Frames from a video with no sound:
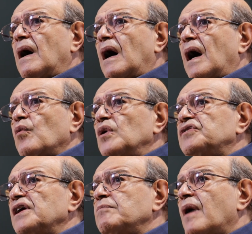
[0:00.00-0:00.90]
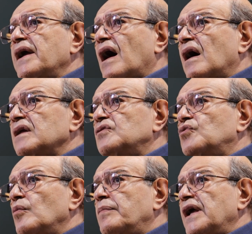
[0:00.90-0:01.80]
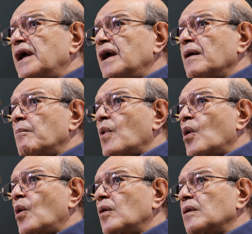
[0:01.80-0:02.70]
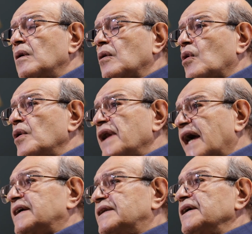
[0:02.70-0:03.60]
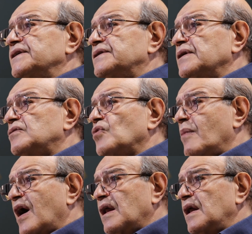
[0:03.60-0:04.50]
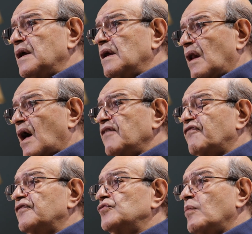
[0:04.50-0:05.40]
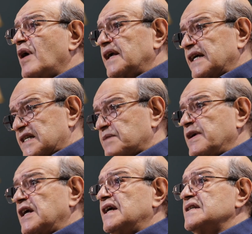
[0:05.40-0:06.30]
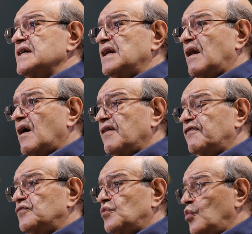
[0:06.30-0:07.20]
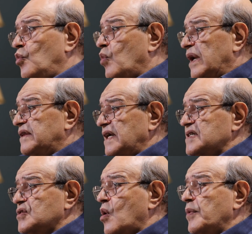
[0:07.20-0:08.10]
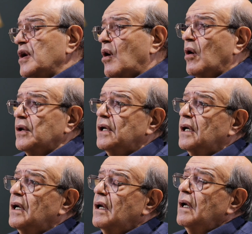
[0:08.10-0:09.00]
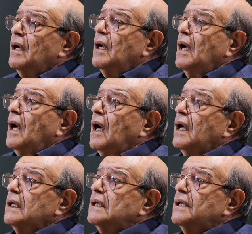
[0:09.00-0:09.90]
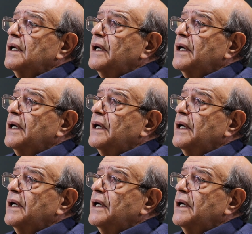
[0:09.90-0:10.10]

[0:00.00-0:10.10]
I wanted my art to be more connected to my life, to my experience in life, to what is going on. And